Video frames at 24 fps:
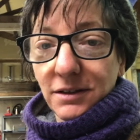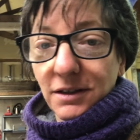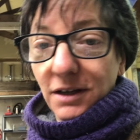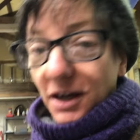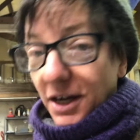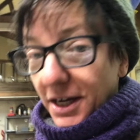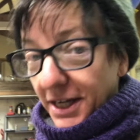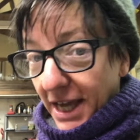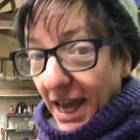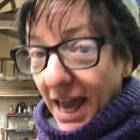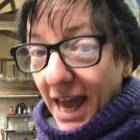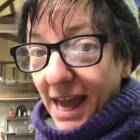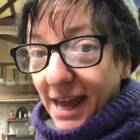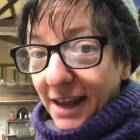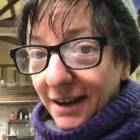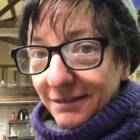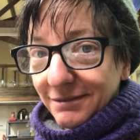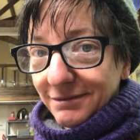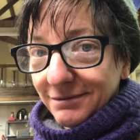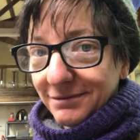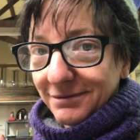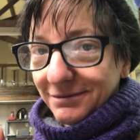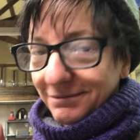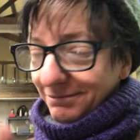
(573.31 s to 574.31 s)
again,
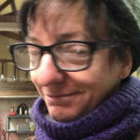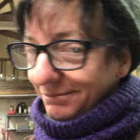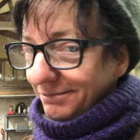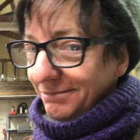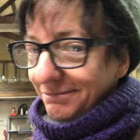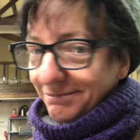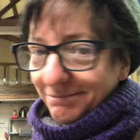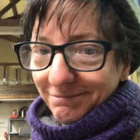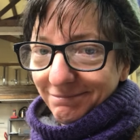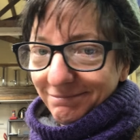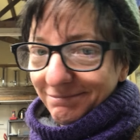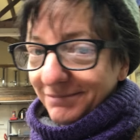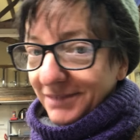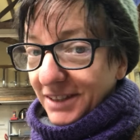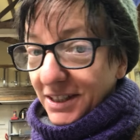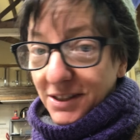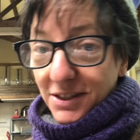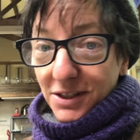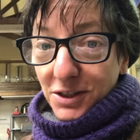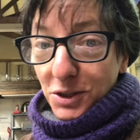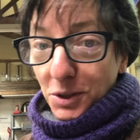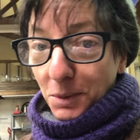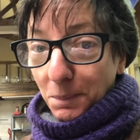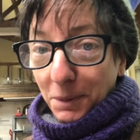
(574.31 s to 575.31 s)
this
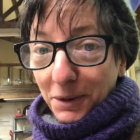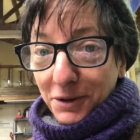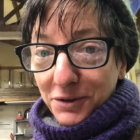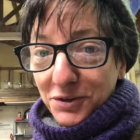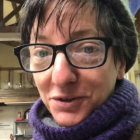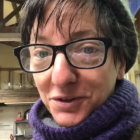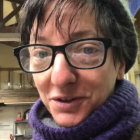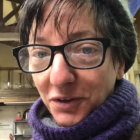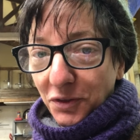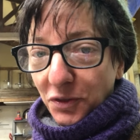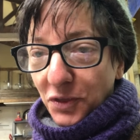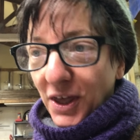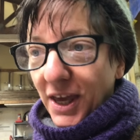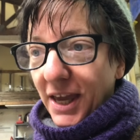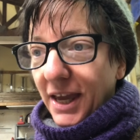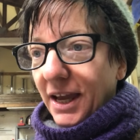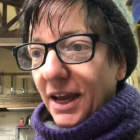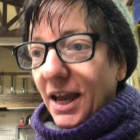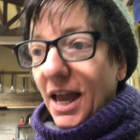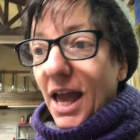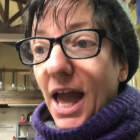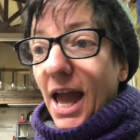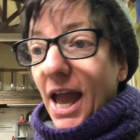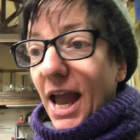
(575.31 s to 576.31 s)
is a personal thing.
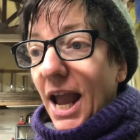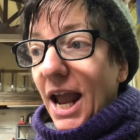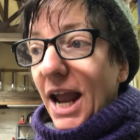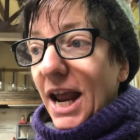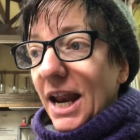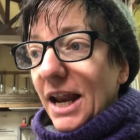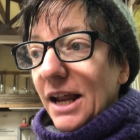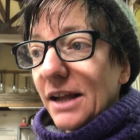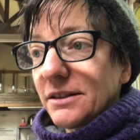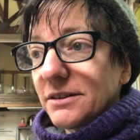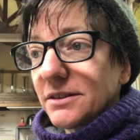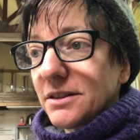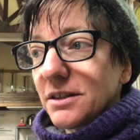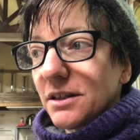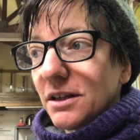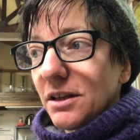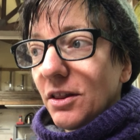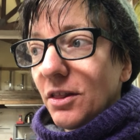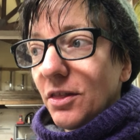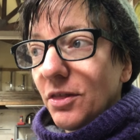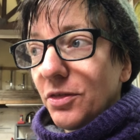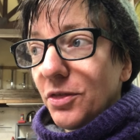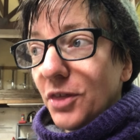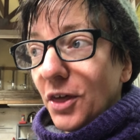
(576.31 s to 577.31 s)
And
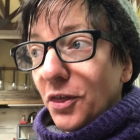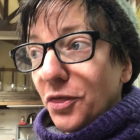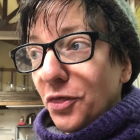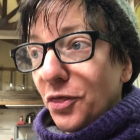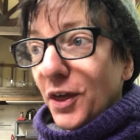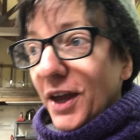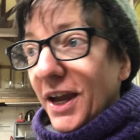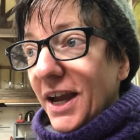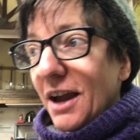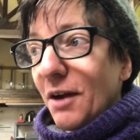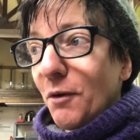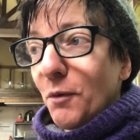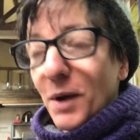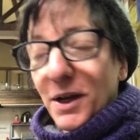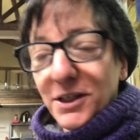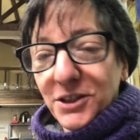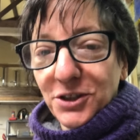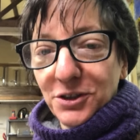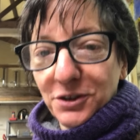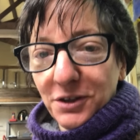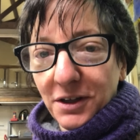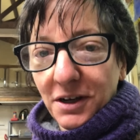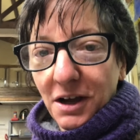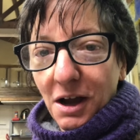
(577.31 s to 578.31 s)
the thing I want
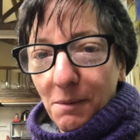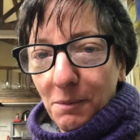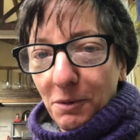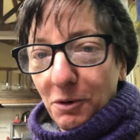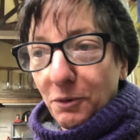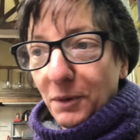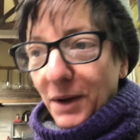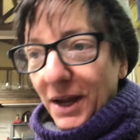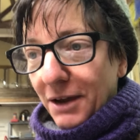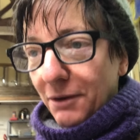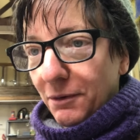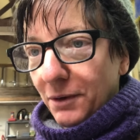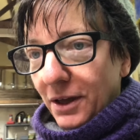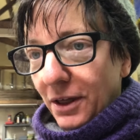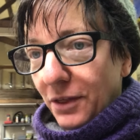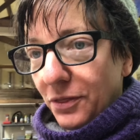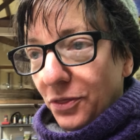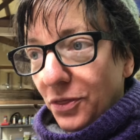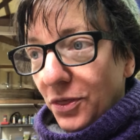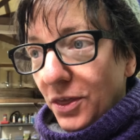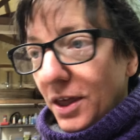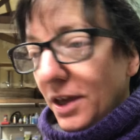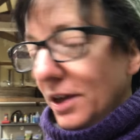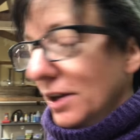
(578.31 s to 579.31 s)
you to come away with
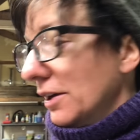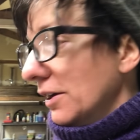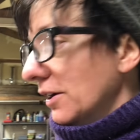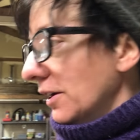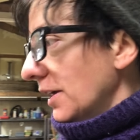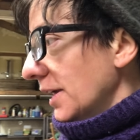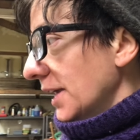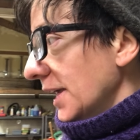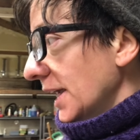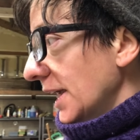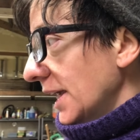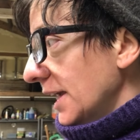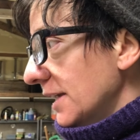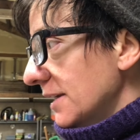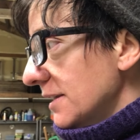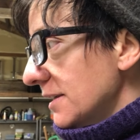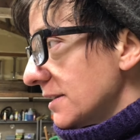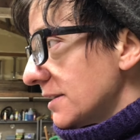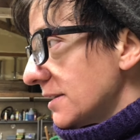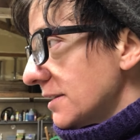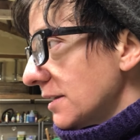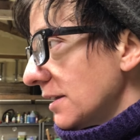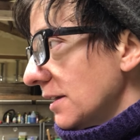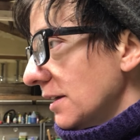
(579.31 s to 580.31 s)

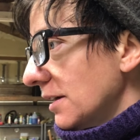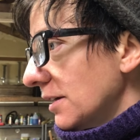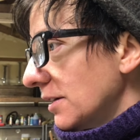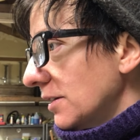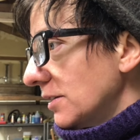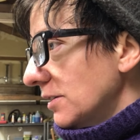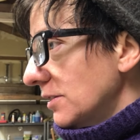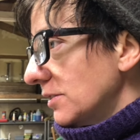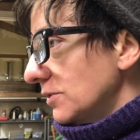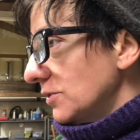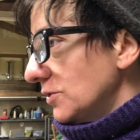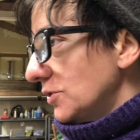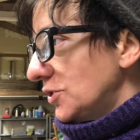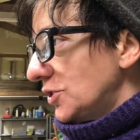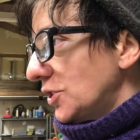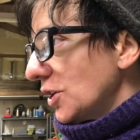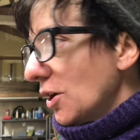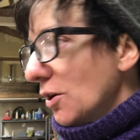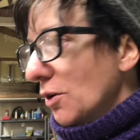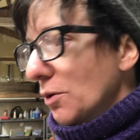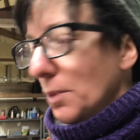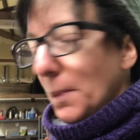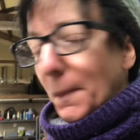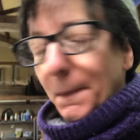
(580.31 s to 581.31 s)
is,
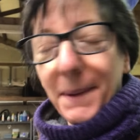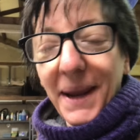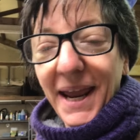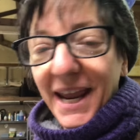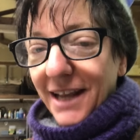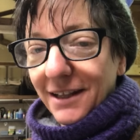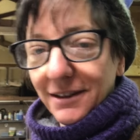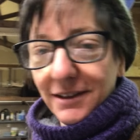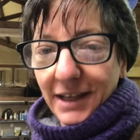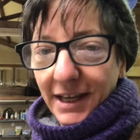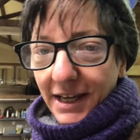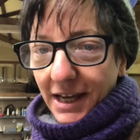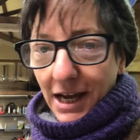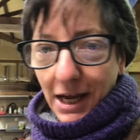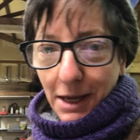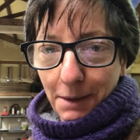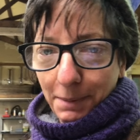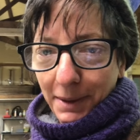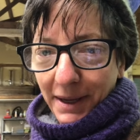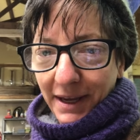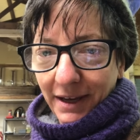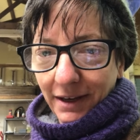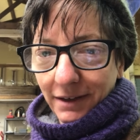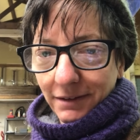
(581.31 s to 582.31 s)
don't paint like I
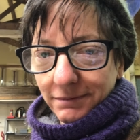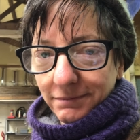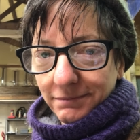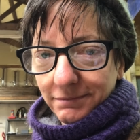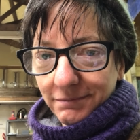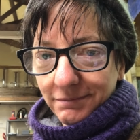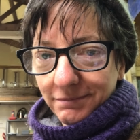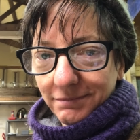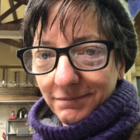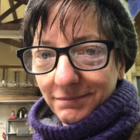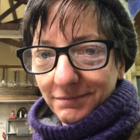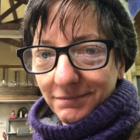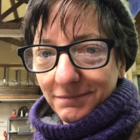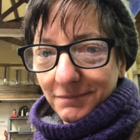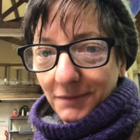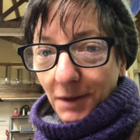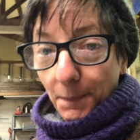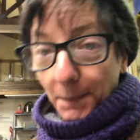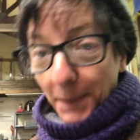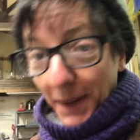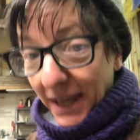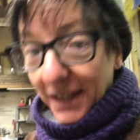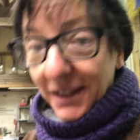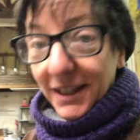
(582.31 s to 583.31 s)
paint.
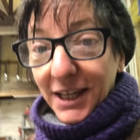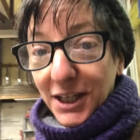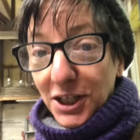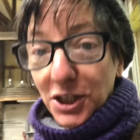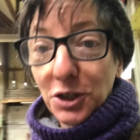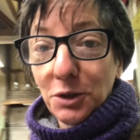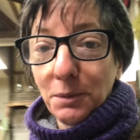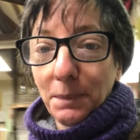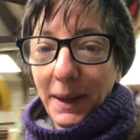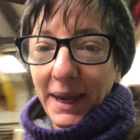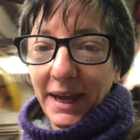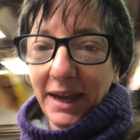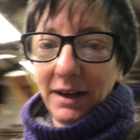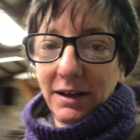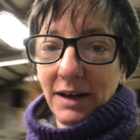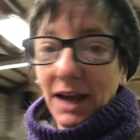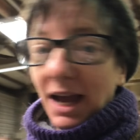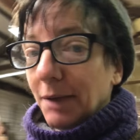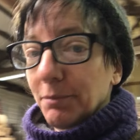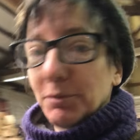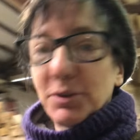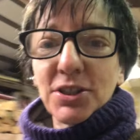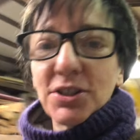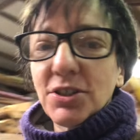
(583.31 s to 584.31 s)
Paint like you paint.
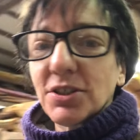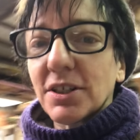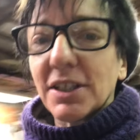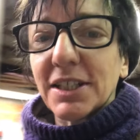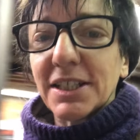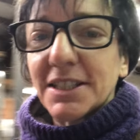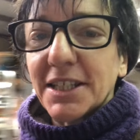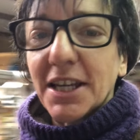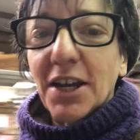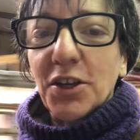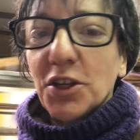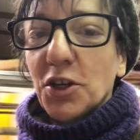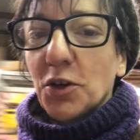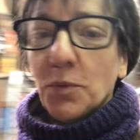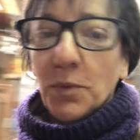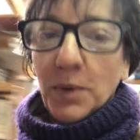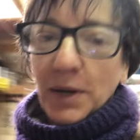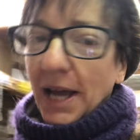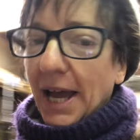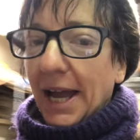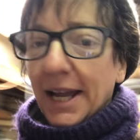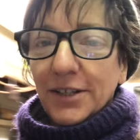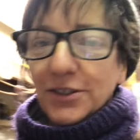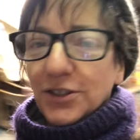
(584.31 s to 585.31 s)
I'm just going to tell you what
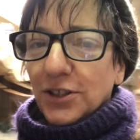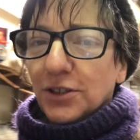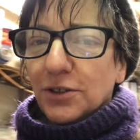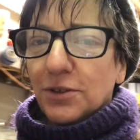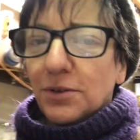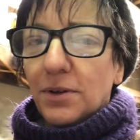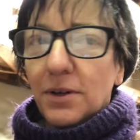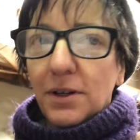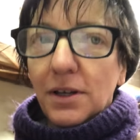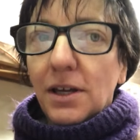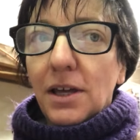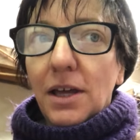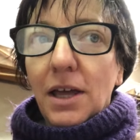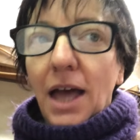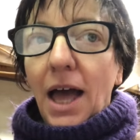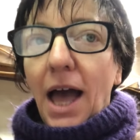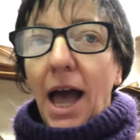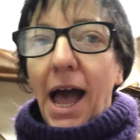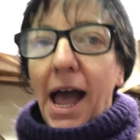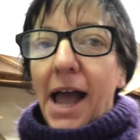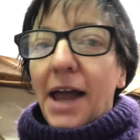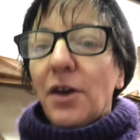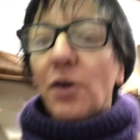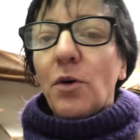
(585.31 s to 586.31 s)
I do.
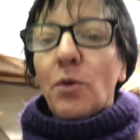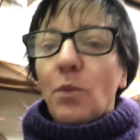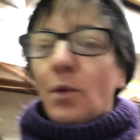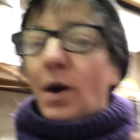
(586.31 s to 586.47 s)
I don't